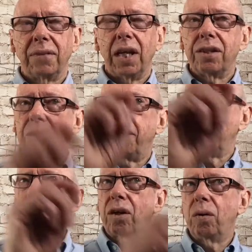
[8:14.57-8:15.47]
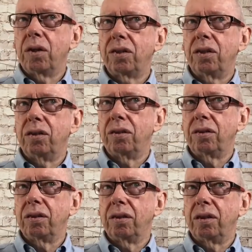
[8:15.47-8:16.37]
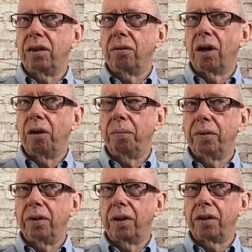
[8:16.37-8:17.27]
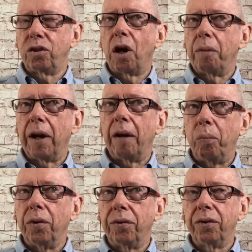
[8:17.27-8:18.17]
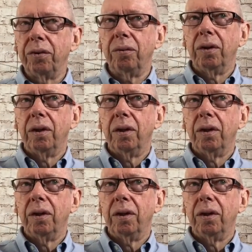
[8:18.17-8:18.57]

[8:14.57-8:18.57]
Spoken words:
So they're the questions that you open up with to